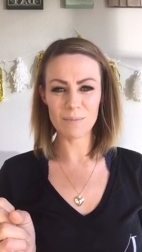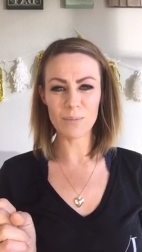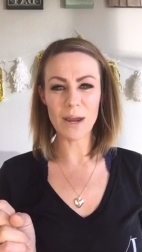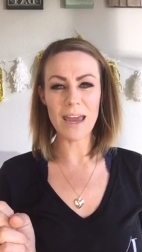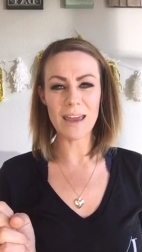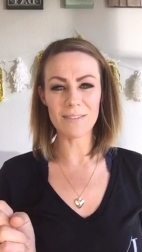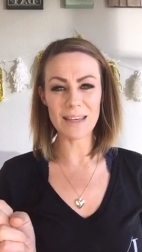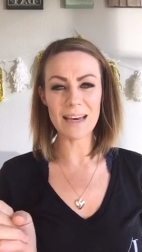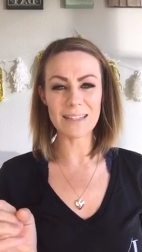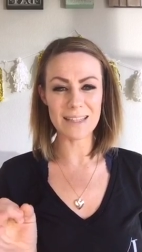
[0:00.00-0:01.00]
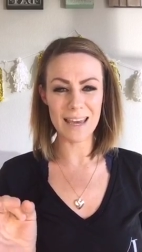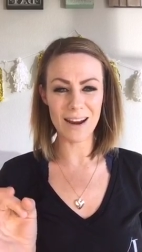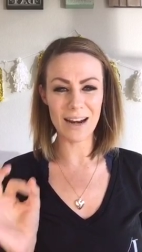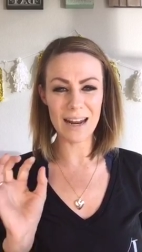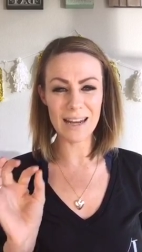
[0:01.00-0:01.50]
brave, yes,
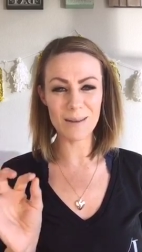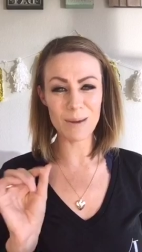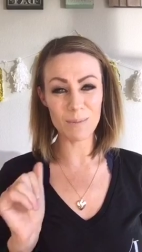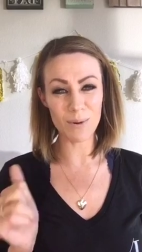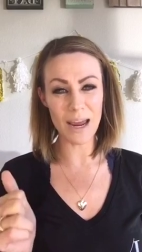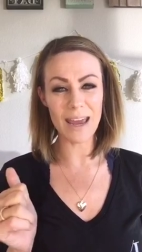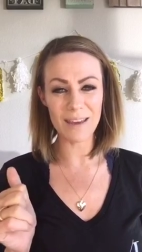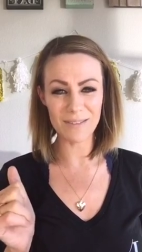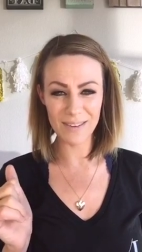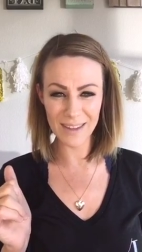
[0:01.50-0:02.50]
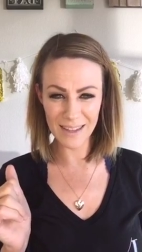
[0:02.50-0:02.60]
Karen, I need to be brave.